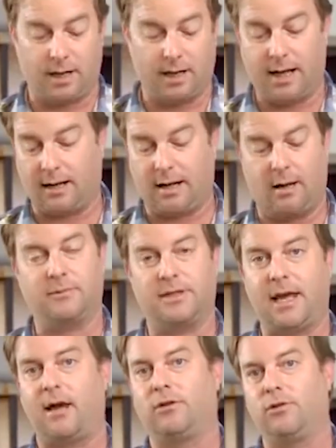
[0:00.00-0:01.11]
it kind of comes
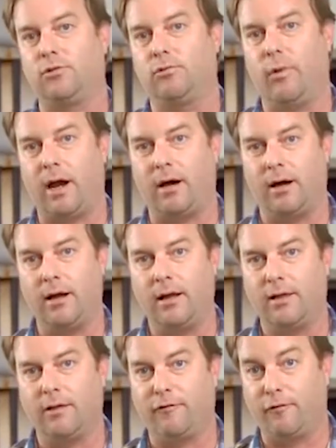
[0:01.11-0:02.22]
down to where
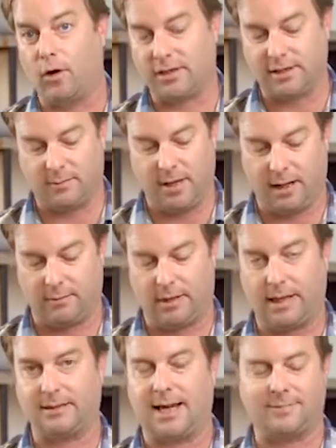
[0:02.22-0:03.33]
the force is being placed.